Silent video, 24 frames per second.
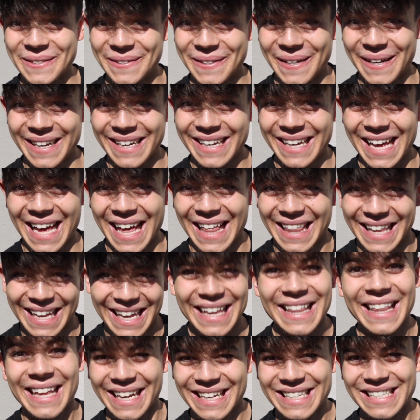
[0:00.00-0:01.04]
So like, I
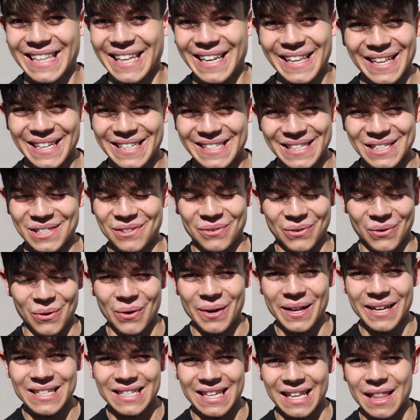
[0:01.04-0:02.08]
think he's literally sees the
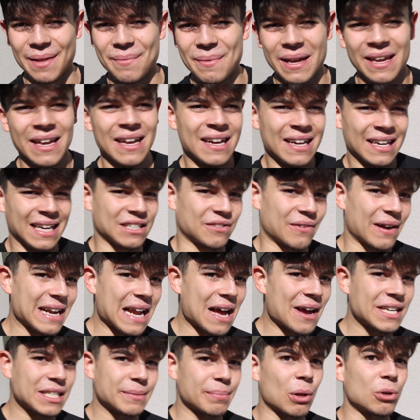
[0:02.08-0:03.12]
recording, he's like, let me, because right
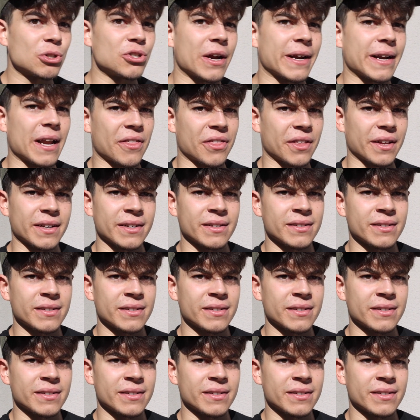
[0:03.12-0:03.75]
now he's blow drying nothing.